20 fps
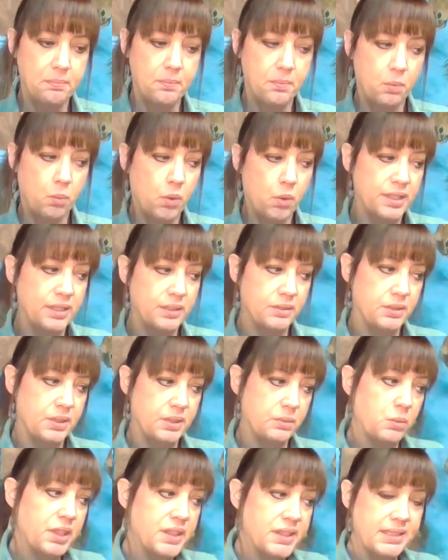one, the
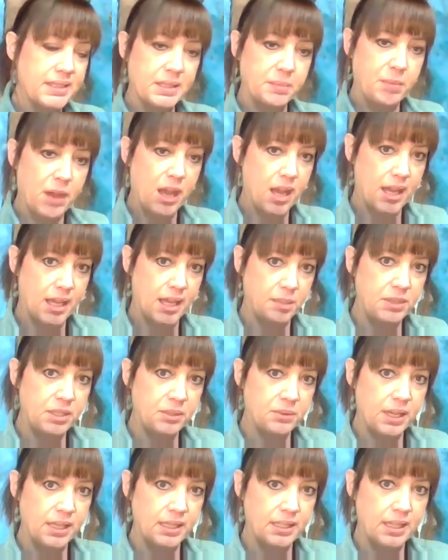one that's behind me
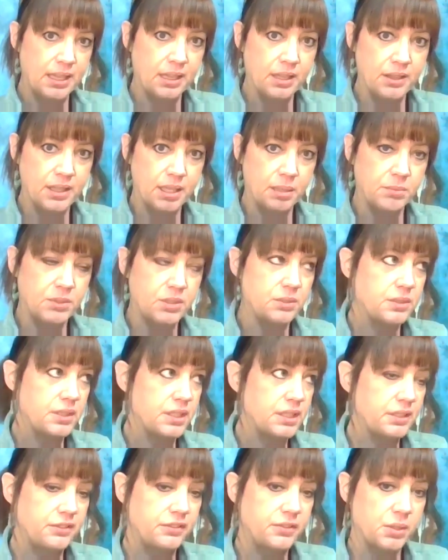right now that I'm
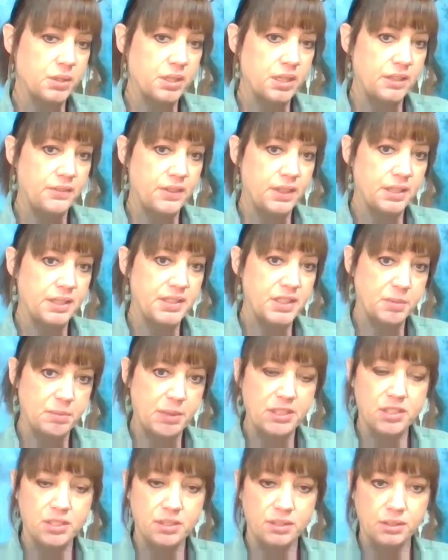doing for a very
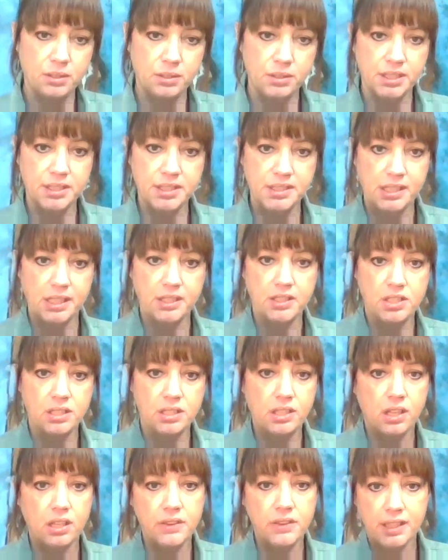special organization
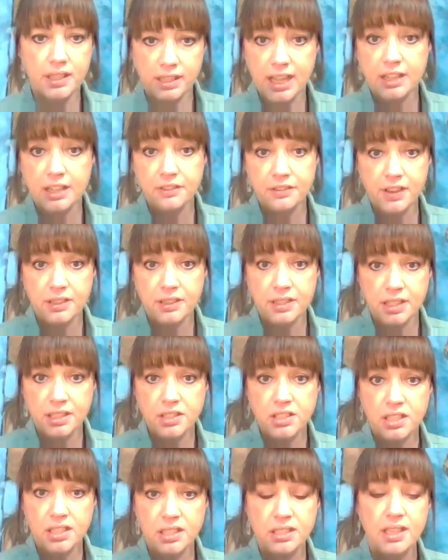called the Cloud
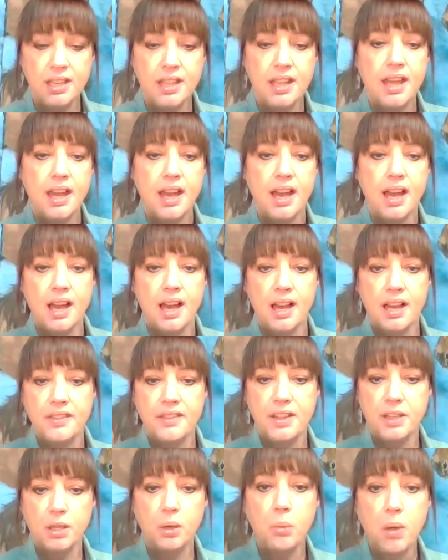Foundation, uh,
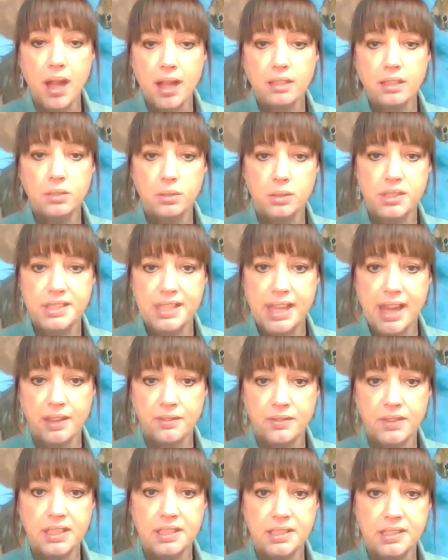they're a wild horse
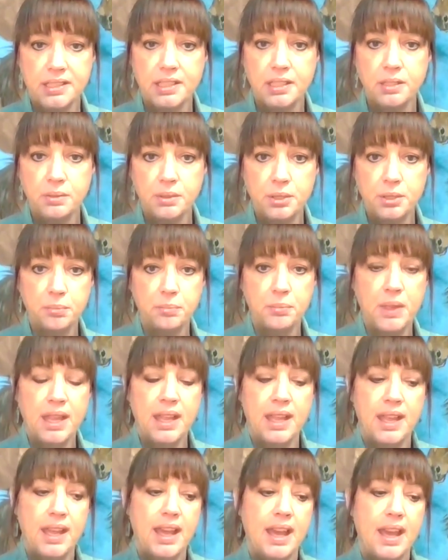advocacy group.
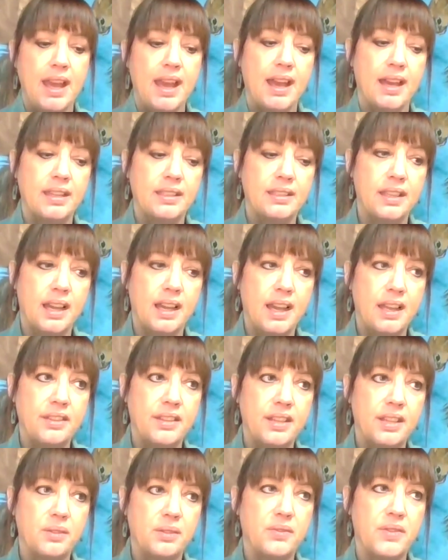And I
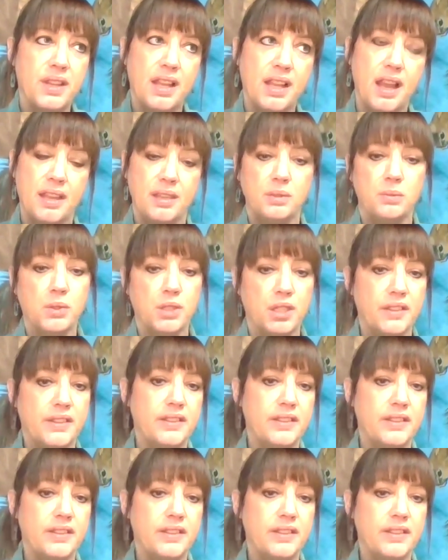think the kind of work